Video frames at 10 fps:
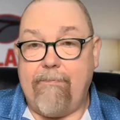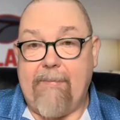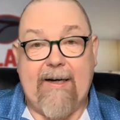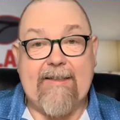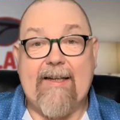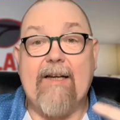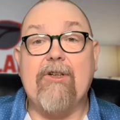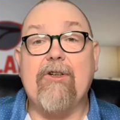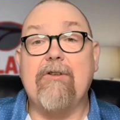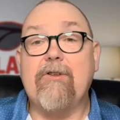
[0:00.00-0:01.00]

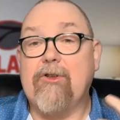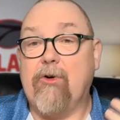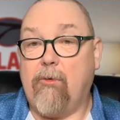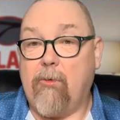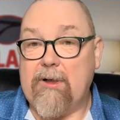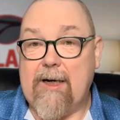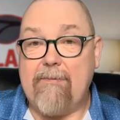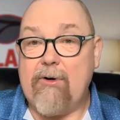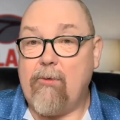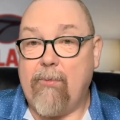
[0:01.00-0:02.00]
extensions, your
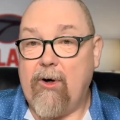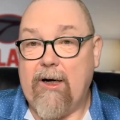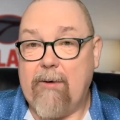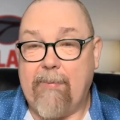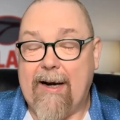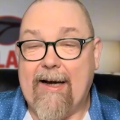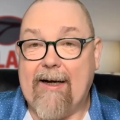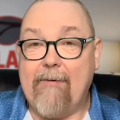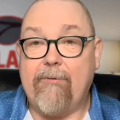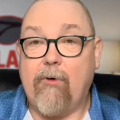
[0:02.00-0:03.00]
whatever you're putting the planning
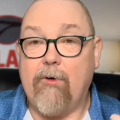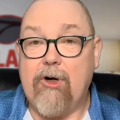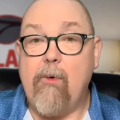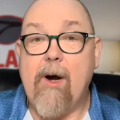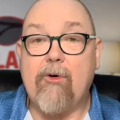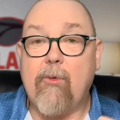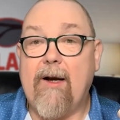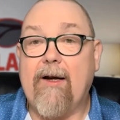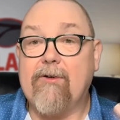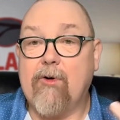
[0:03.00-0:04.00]
in for, new
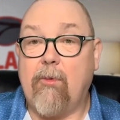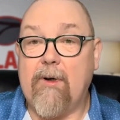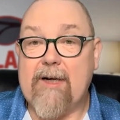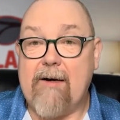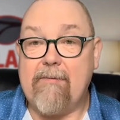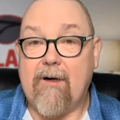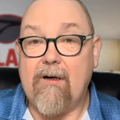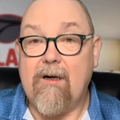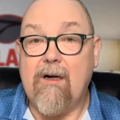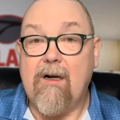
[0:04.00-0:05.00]
dwellings or whatever.
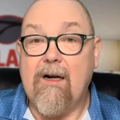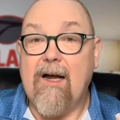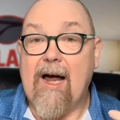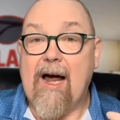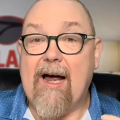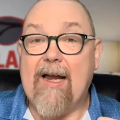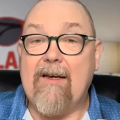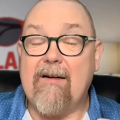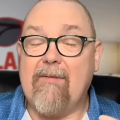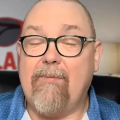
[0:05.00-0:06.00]

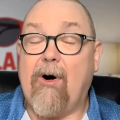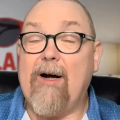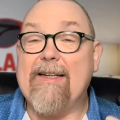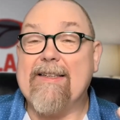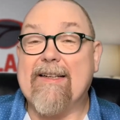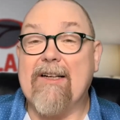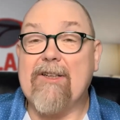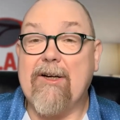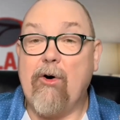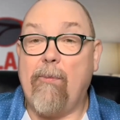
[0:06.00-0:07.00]
And by
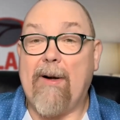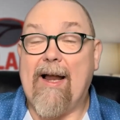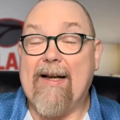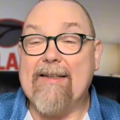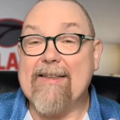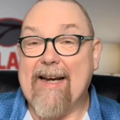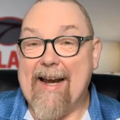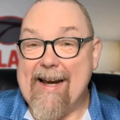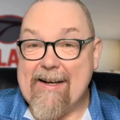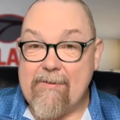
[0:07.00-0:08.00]
discussing your plans
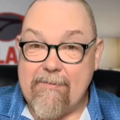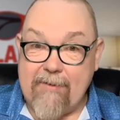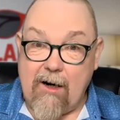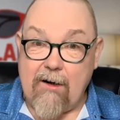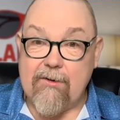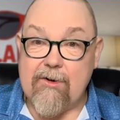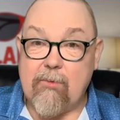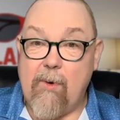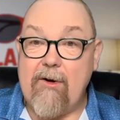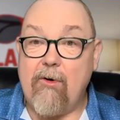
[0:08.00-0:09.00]
in advance
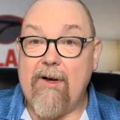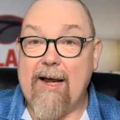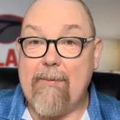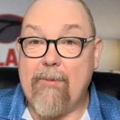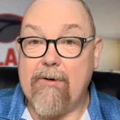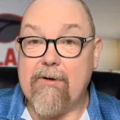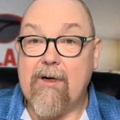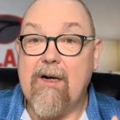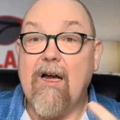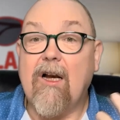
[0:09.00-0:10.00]
with your neighbours
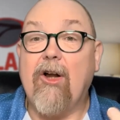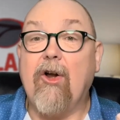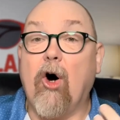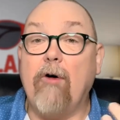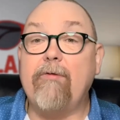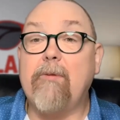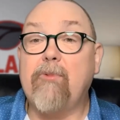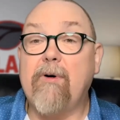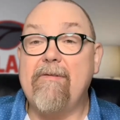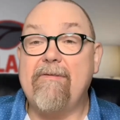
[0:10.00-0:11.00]
can often
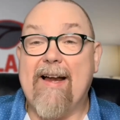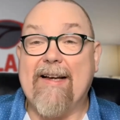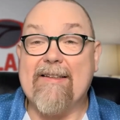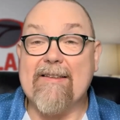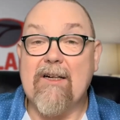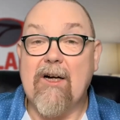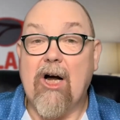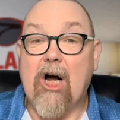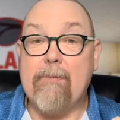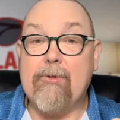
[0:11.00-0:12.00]
prevent
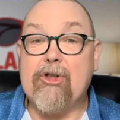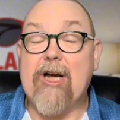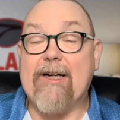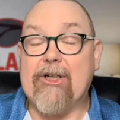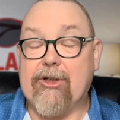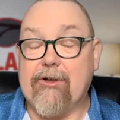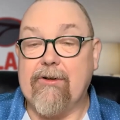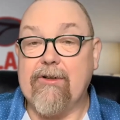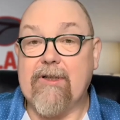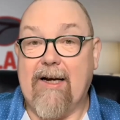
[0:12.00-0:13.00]

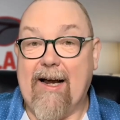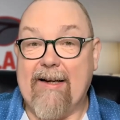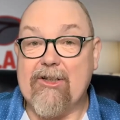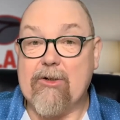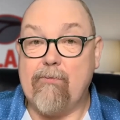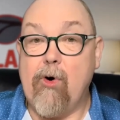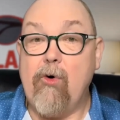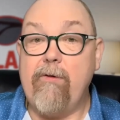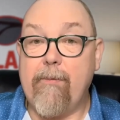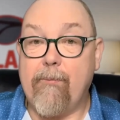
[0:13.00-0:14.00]
objections and
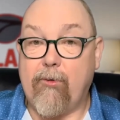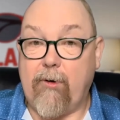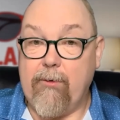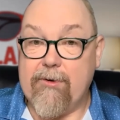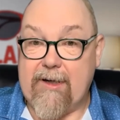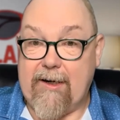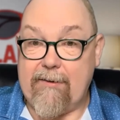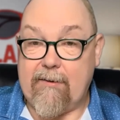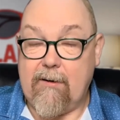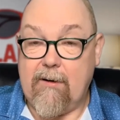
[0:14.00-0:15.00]
smooth the process.